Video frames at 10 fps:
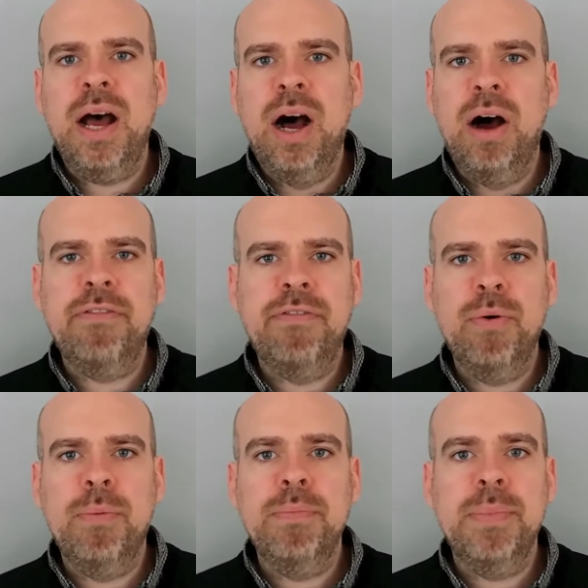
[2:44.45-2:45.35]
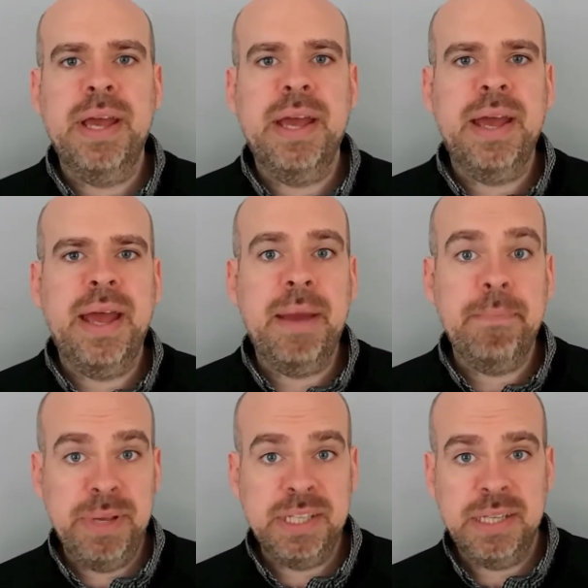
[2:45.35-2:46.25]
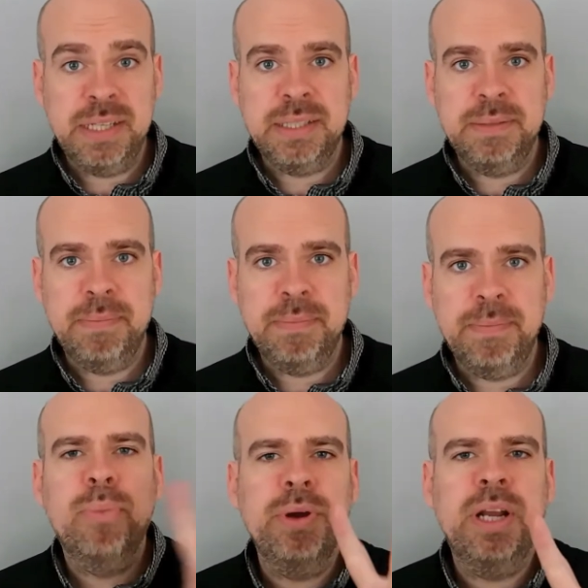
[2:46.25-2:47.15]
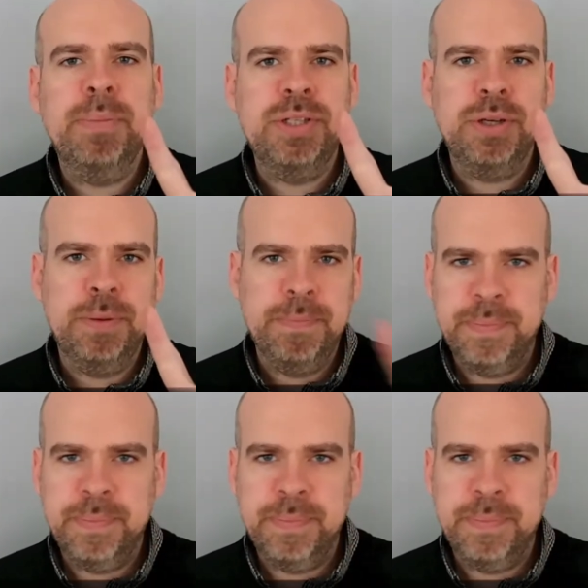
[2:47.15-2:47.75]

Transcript: art form and business. Point number 2.